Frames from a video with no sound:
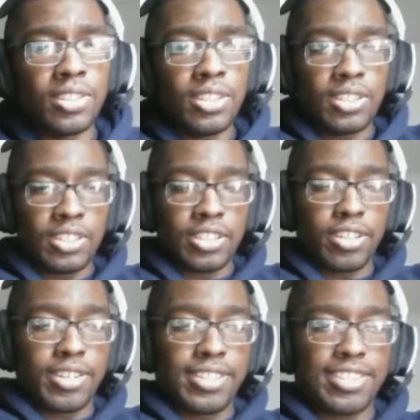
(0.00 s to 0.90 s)
What Yonder
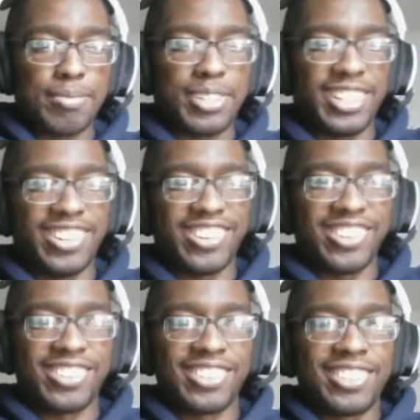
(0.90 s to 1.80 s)
is simulator.
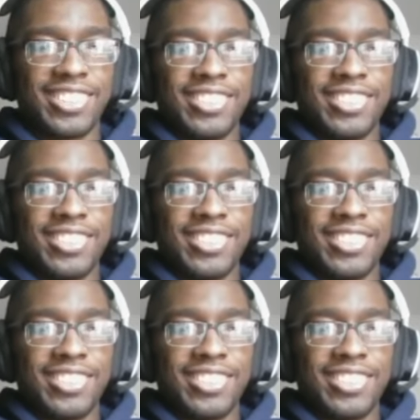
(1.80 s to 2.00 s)
I'm